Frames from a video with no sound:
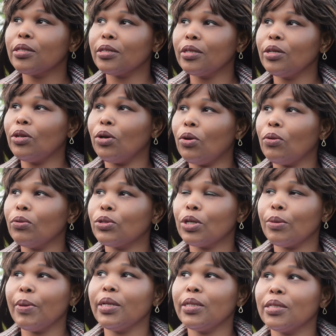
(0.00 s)
you know,
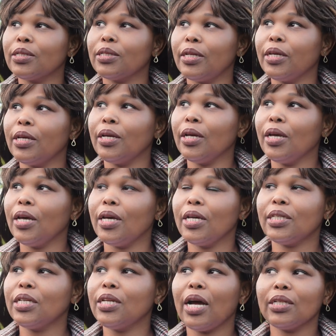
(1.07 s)
tremendously.
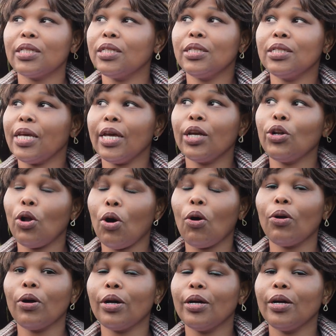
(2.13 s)
I didn't take
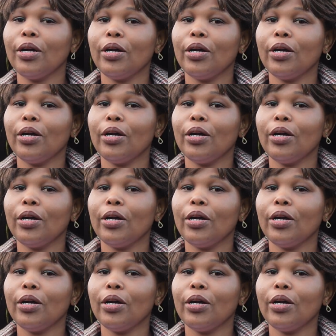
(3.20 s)
long.